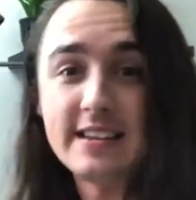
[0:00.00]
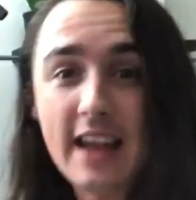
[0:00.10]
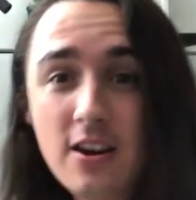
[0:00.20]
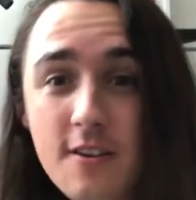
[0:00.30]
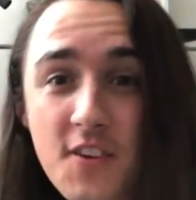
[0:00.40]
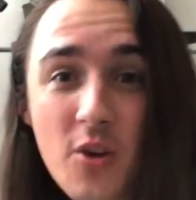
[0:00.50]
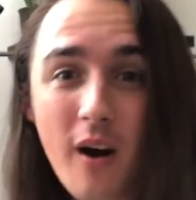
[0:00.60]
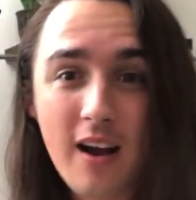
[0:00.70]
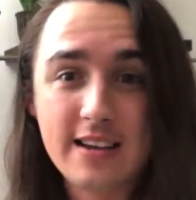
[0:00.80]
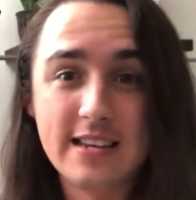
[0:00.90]
down a few
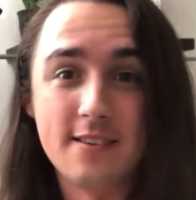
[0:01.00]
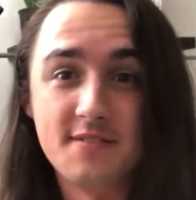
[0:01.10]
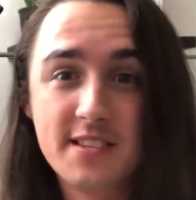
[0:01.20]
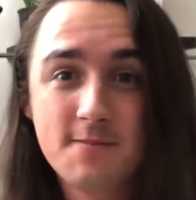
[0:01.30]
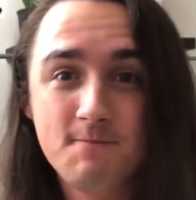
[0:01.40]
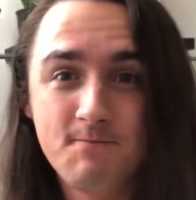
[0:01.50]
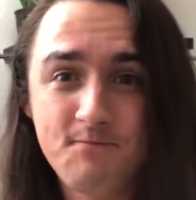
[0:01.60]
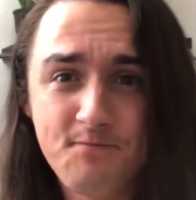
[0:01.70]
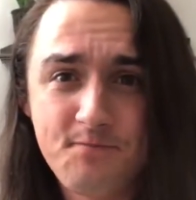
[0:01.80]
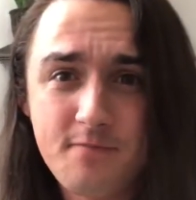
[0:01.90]
octaves.
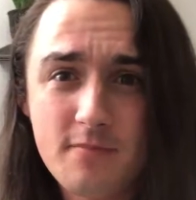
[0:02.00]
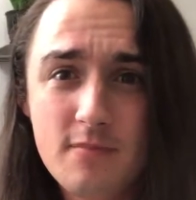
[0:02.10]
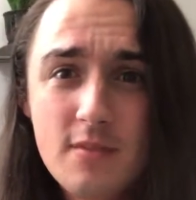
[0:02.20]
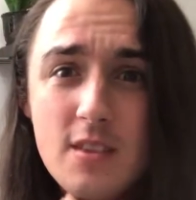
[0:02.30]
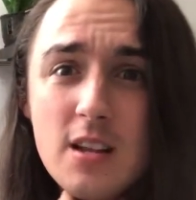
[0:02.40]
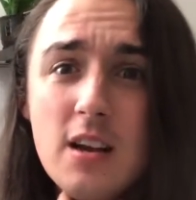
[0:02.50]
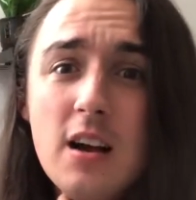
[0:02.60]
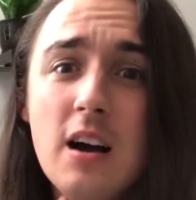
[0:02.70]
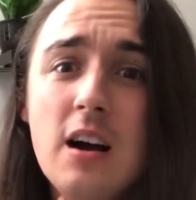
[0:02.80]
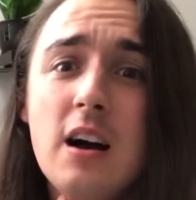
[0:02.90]

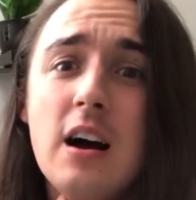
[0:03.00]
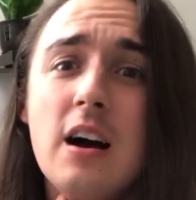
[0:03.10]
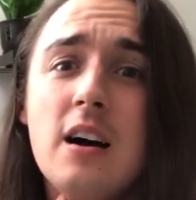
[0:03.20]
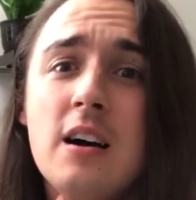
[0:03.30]
Ugh.